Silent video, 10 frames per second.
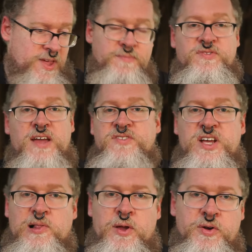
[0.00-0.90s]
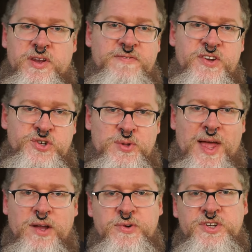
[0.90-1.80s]
they they've declared an official
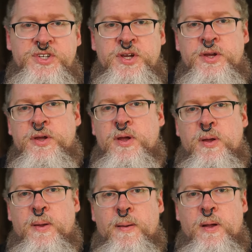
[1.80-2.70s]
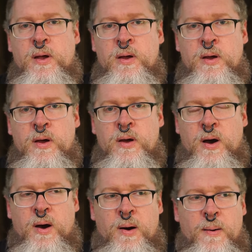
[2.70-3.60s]
language.
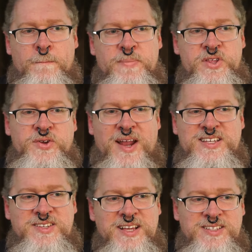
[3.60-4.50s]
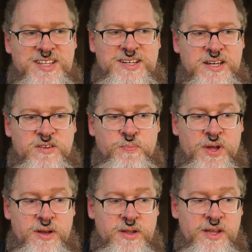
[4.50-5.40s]
Um, but the United States didn't.
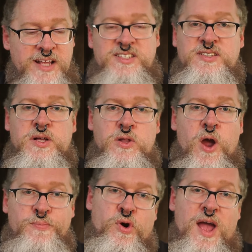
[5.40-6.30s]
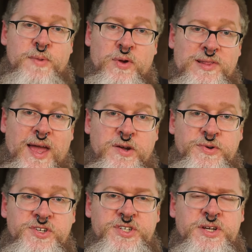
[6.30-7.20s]
But it's still our primary
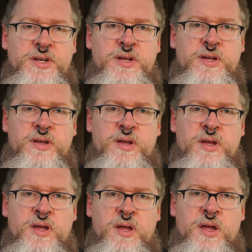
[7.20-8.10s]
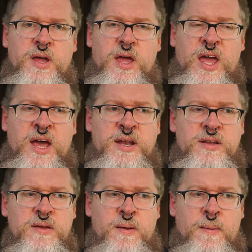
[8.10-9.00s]
language. And
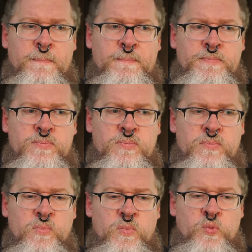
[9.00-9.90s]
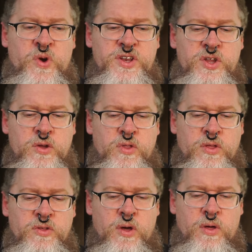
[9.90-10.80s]
when
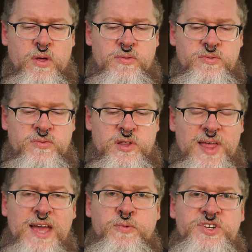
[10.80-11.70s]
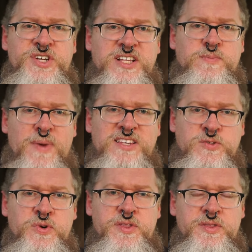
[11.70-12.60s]
the language gets
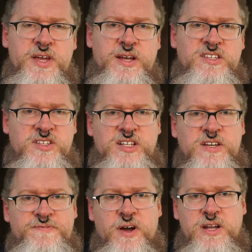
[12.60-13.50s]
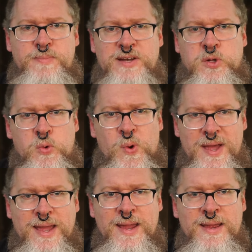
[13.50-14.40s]
messed with in such a fundamental
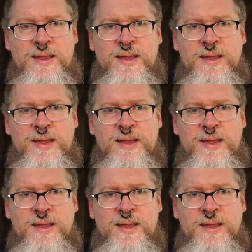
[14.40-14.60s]
way,